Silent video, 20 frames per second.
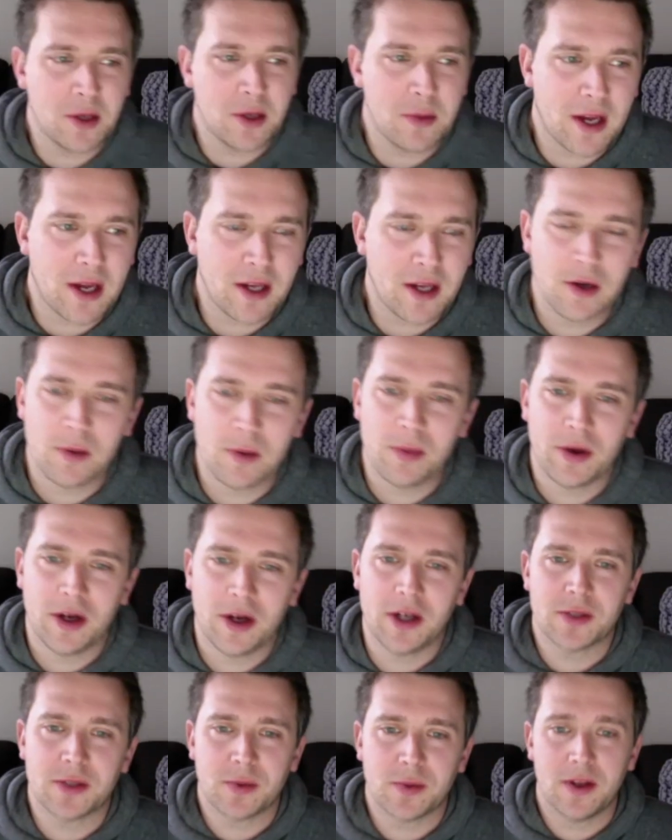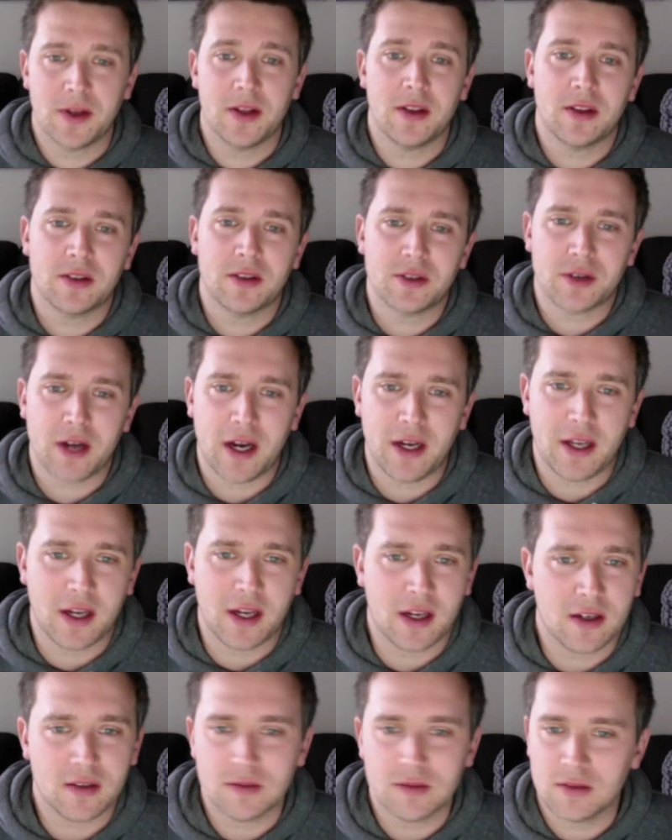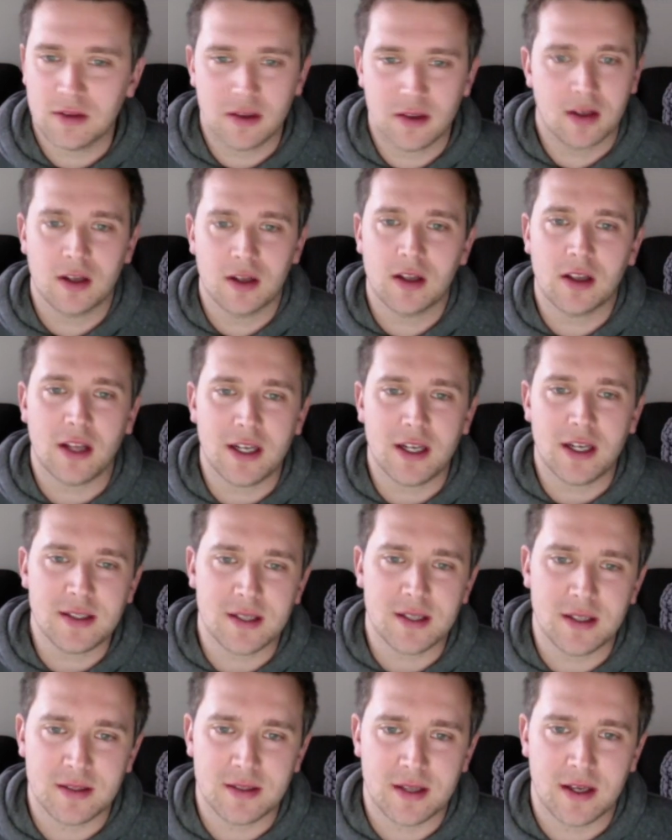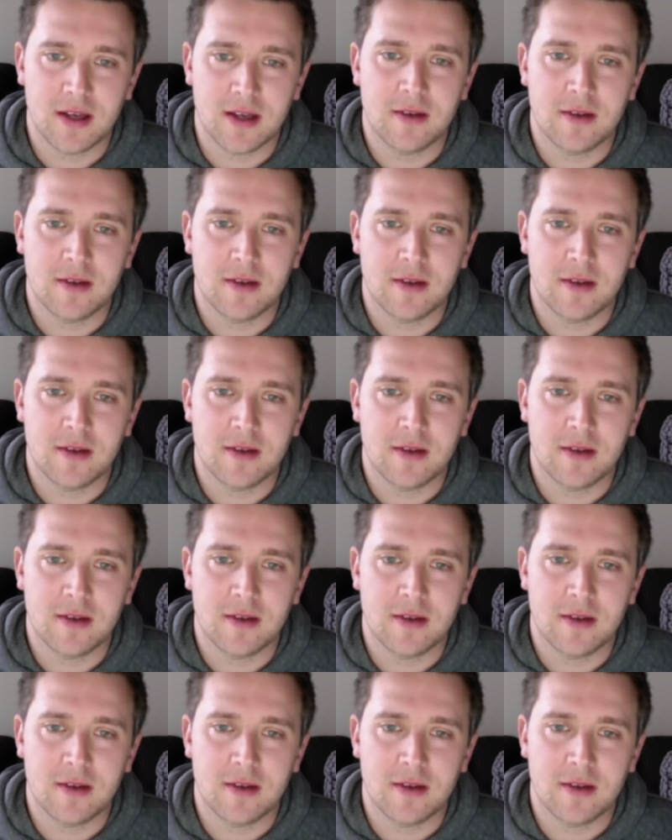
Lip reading: about your approach with training the clients that you see.